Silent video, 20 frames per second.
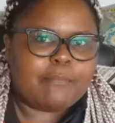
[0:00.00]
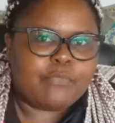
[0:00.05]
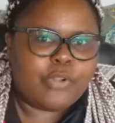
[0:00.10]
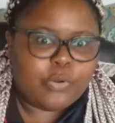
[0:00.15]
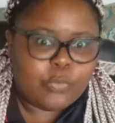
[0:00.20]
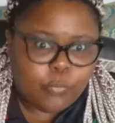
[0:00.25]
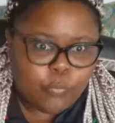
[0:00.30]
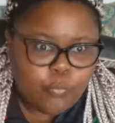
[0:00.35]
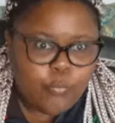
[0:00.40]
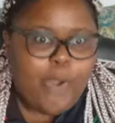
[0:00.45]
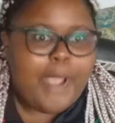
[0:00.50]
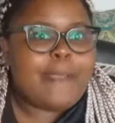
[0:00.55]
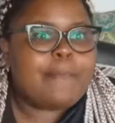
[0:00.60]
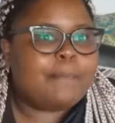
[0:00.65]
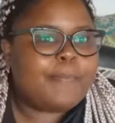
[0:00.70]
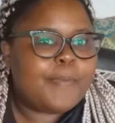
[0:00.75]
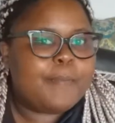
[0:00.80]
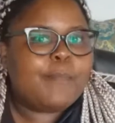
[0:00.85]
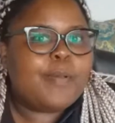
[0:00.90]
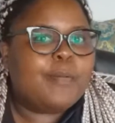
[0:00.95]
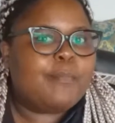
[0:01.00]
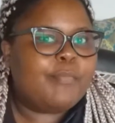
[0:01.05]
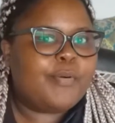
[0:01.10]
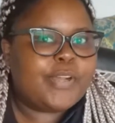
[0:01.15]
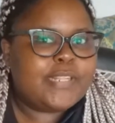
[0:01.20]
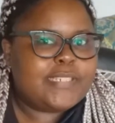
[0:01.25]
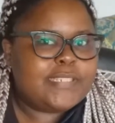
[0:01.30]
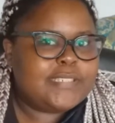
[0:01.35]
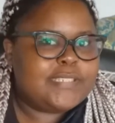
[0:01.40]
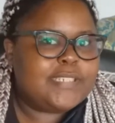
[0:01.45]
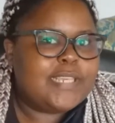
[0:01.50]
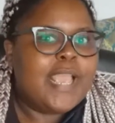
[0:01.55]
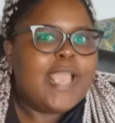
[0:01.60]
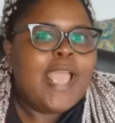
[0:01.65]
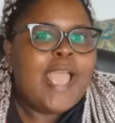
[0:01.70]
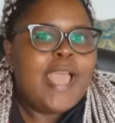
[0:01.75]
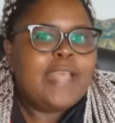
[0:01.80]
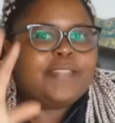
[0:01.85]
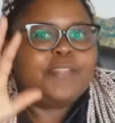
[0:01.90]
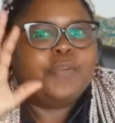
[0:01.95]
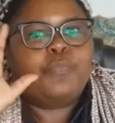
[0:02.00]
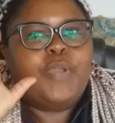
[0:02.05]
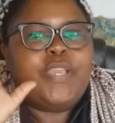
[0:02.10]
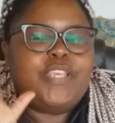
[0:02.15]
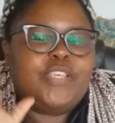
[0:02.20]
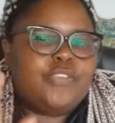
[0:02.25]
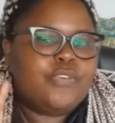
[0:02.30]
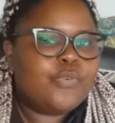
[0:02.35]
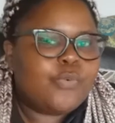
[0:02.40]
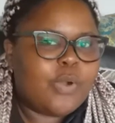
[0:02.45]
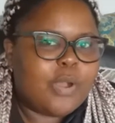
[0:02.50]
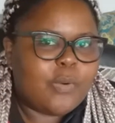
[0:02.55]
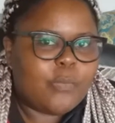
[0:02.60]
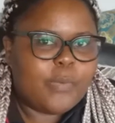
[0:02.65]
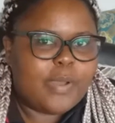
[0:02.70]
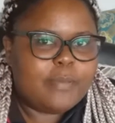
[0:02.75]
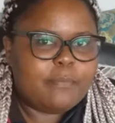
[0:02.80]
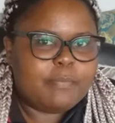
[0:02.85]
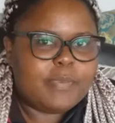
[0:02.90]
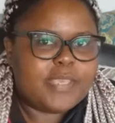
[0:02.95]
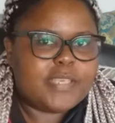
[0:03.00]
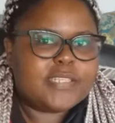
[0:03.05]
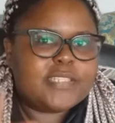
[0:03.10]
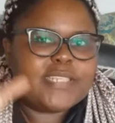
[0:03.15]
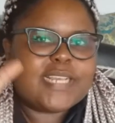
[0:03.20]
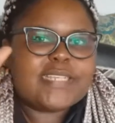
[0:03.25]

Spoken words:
I'm not wiping my body the way you are wiping it.